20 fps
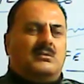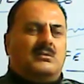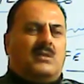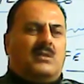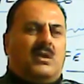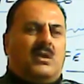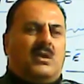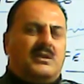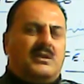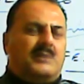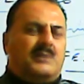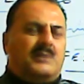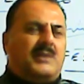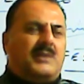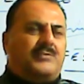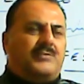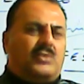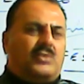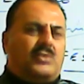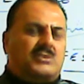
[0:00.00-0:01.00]
order by
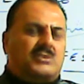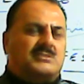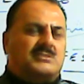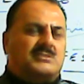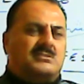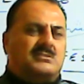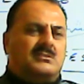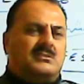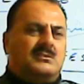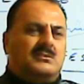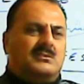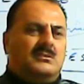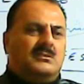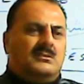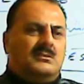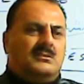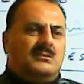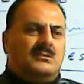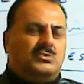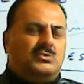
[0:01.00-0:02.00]
force
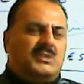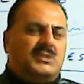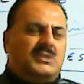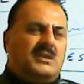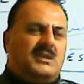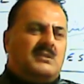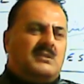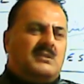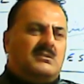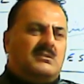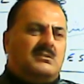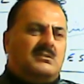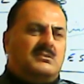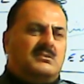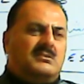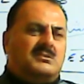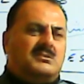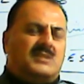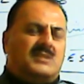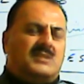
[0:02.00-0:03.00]
to their
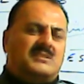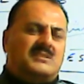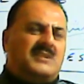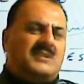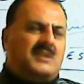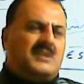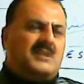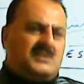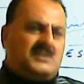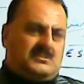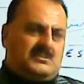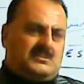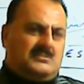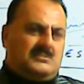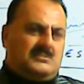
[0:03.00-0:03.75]
sons and daughters.